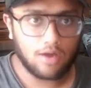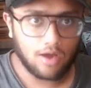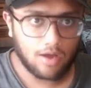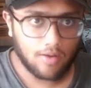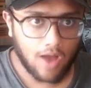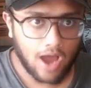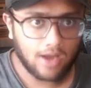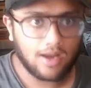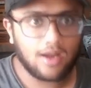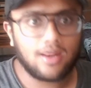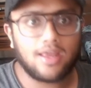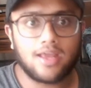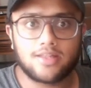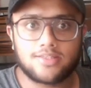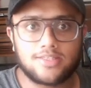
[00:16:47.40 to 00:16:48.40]
RRA
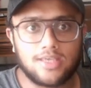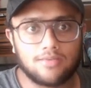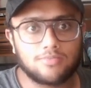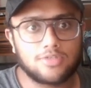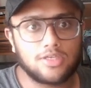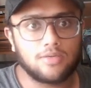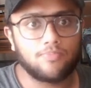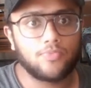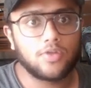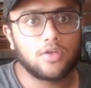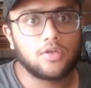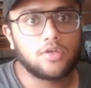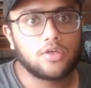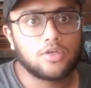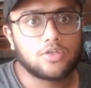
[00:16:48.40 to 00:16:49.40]
and CMC.
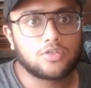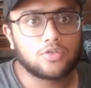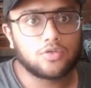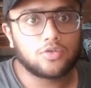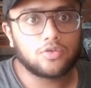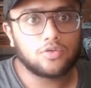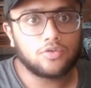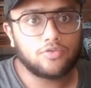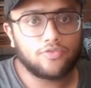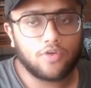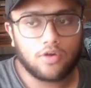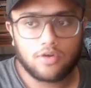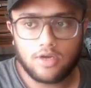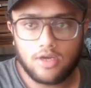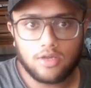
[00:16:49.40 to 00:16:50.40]
So for
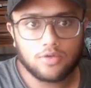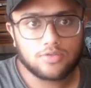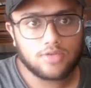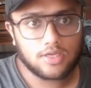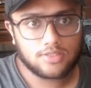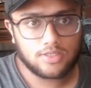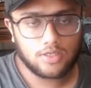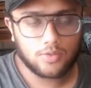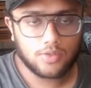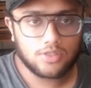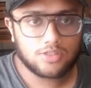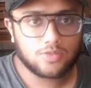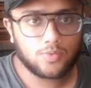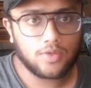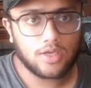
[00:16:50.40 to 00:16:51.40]
reduced
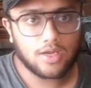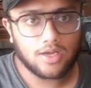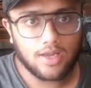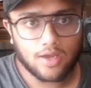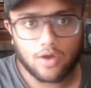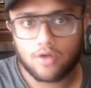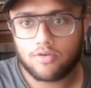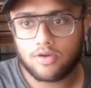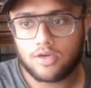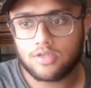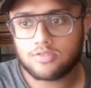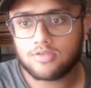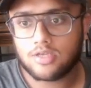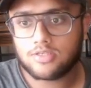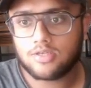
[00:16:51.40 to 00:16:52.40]
residuals, we click on reduced
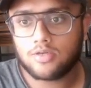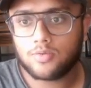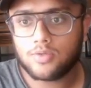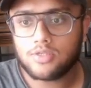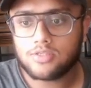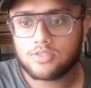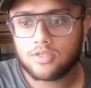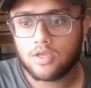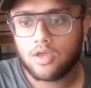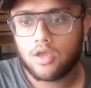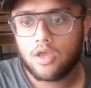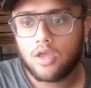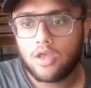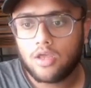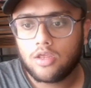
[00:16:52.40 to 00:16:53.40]
residuals.
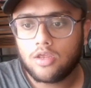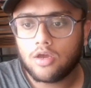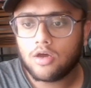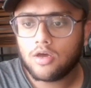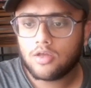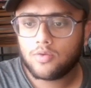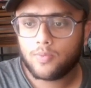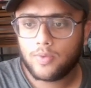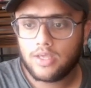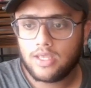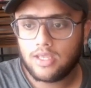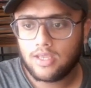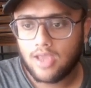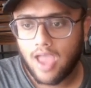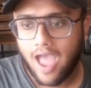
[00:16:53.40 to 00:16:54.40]
Here
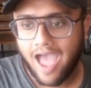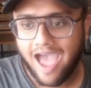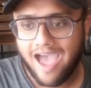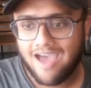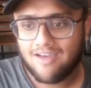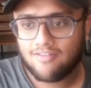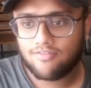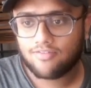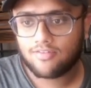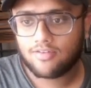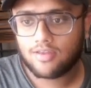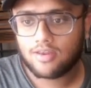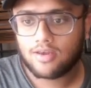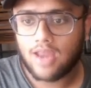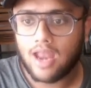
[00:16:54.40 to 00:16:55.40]
we
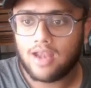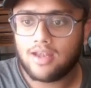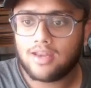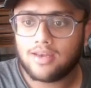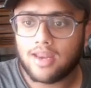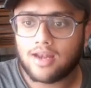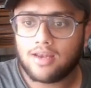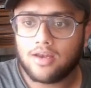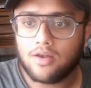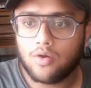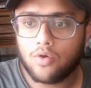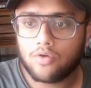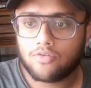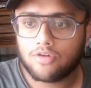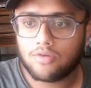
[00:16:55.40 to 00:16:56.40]
can directly
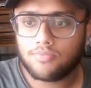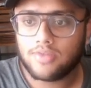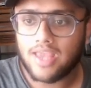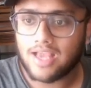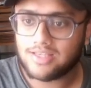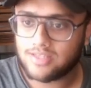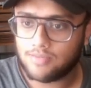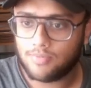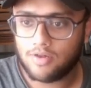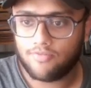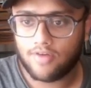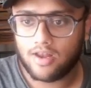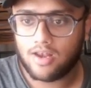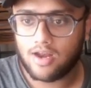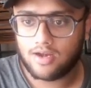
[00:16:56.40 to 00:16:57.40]
load from the XML
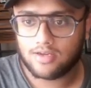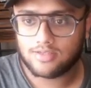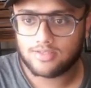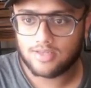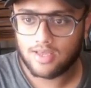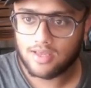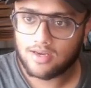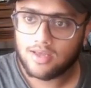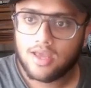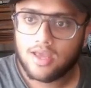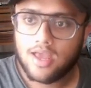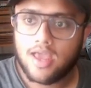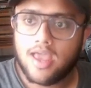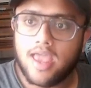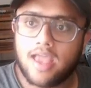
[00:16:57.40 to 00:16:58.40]
file that is there.
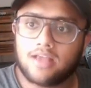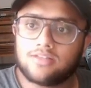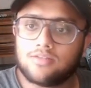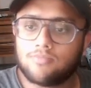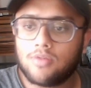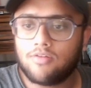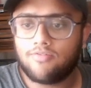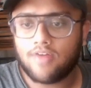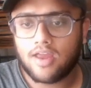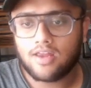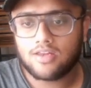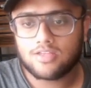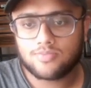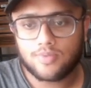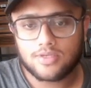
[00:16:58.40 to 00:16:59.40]
XML file
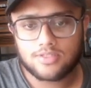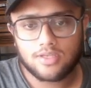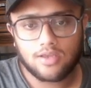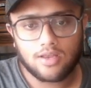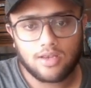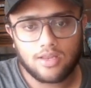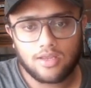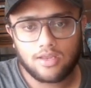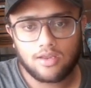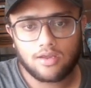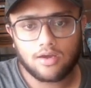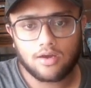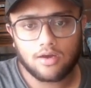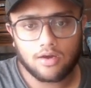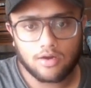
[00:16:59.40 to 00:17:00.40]
is basically
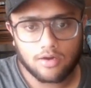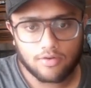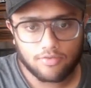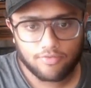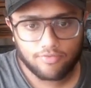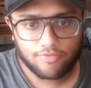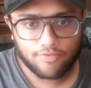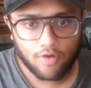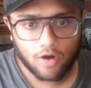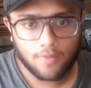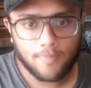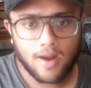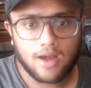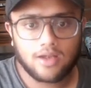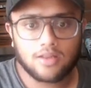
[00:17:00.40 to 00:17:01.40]
a
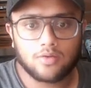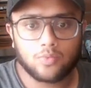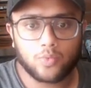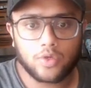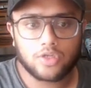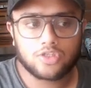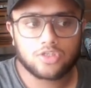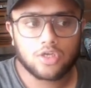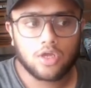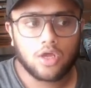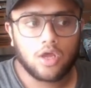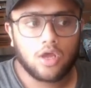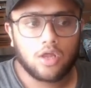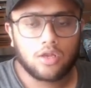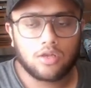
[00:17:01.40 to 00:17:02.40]
format in which
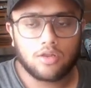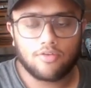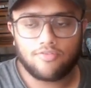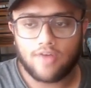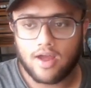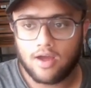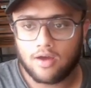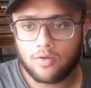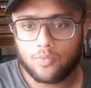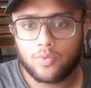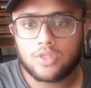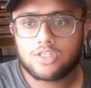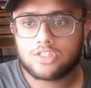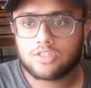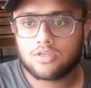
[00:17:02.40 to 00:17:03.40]

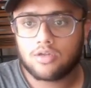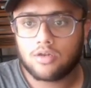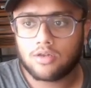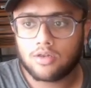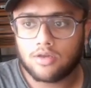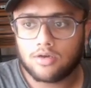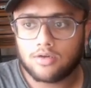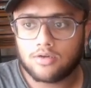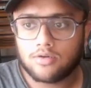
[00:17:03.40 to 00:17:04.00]
the